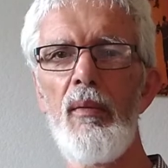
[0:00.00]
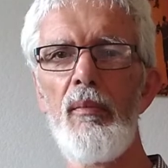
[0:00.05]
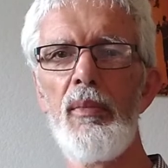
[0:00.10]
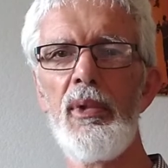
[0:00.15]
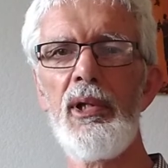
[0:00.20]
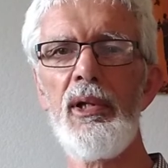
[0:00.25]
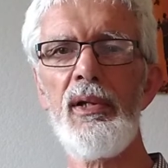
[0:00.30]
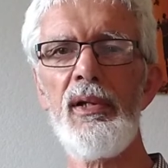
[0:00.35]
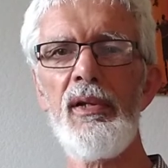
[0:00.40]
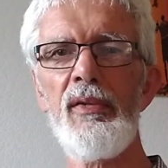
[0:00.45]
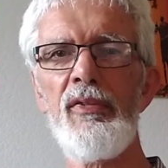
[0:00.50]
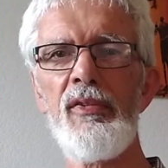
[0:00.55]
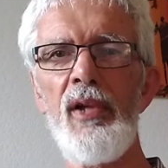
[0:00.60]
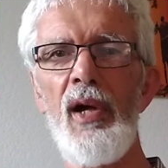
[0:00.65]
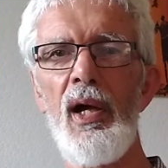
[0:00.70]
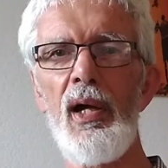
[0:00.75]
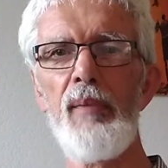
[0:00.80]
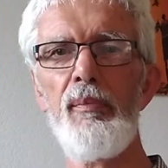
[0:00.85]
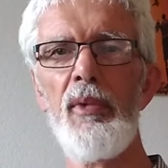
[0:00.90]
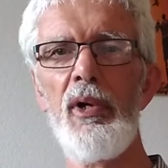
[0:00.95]
But at this
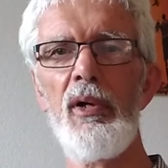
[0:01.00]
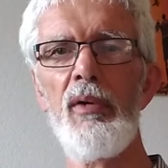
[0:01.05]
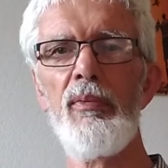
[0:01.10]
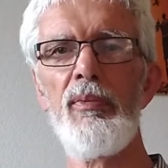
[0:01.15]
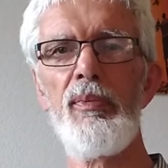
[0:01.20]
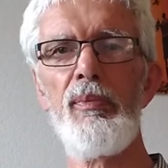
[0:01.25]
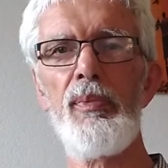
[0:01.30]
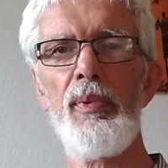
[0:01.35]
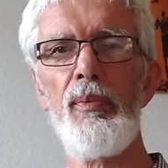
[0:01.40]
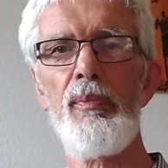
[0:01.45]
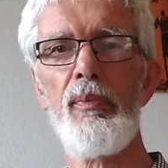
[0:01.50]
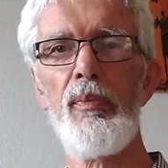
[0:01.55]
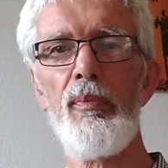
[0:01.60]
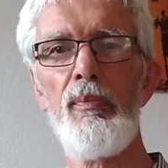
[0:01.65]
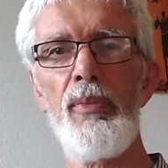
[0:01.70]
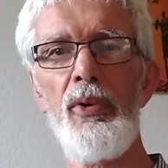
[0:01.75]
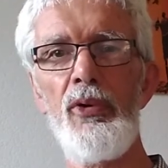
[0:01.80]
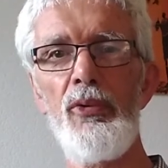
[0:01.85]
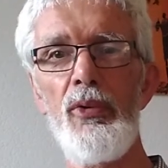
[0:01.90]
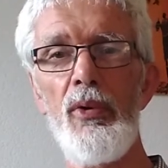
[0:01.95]
time of
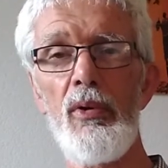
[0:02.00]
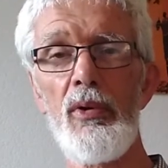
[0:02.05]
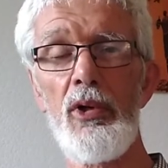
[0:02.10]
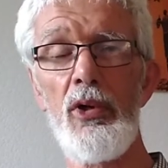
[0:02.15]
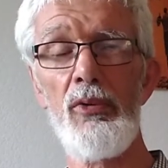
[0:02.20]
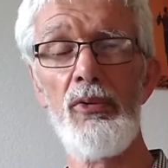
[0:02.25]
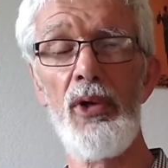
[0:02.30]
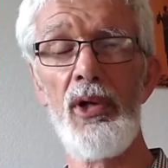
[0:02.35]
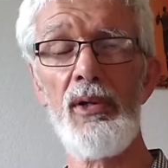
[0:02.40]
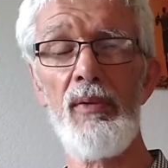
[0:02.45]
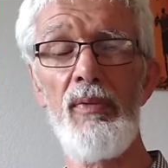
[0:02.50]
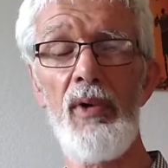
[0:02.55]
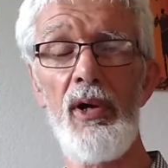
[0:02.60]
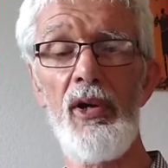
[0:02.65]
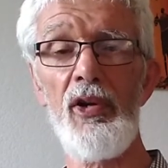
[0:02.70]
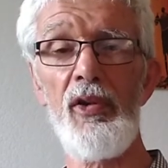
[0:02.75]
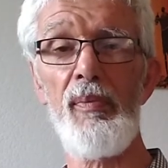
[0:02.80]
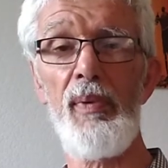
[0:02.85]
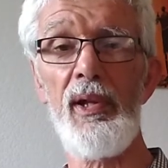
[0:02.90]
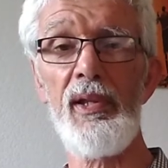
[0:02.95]

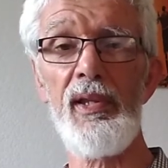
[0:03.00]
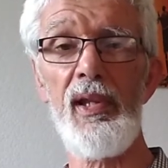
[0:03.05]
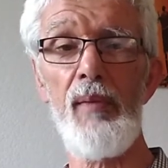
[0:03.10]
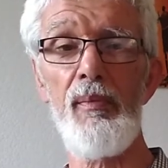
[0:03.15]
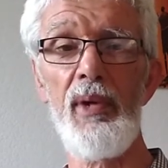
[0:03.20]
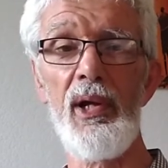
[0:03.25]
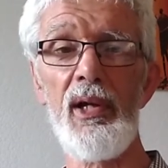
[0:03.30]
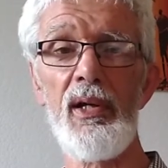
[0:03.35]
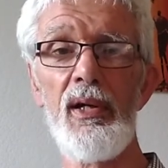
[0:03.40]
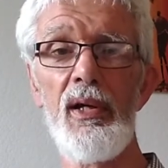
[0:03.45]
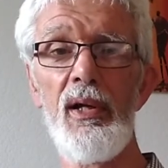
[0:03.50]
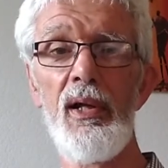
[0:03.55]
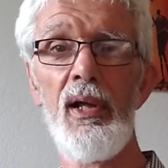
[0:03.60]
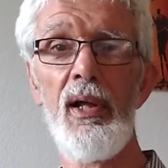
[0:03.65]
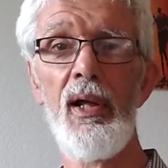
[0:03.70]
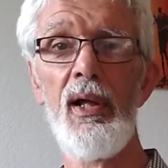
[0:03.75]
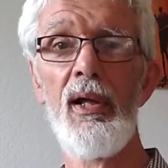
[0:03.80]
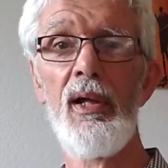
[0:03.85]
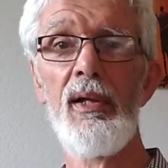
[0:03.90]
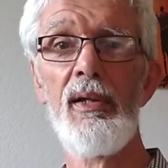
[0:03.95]
coronavirus pandemic,
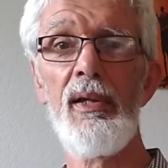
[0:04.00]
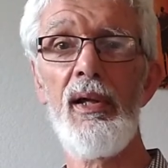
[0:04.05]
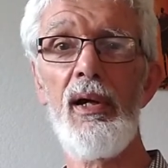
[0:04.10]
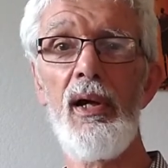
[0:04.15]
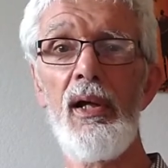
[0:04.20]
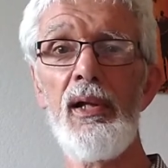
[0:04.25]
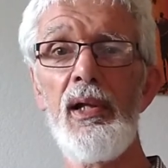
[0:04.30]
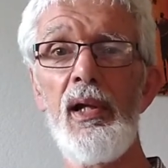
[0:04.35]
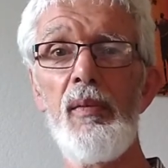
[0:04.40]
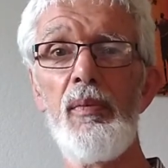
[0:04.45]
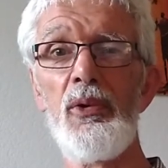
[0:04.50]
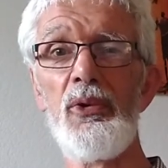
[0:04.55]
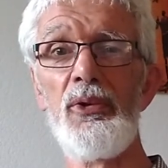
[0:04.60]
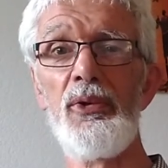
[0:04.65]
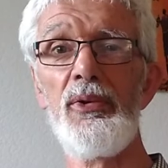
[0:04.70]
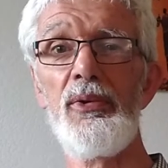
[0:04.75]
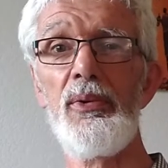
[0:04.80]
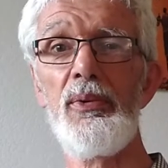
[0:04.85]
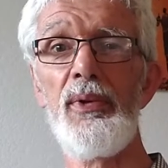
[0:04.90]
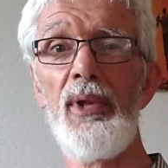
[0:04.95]
they're unable
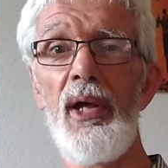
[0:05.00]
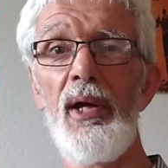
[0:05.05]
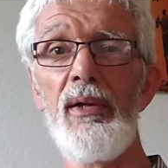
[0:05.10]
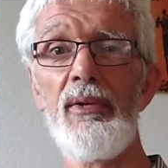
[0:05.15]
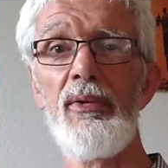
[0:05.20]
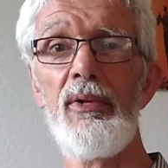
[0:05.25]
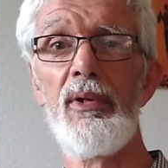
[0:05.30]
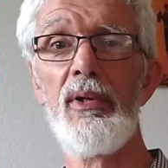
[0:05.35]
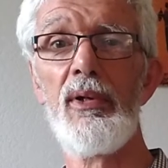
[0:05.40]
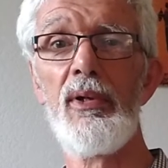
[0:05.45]
to do that.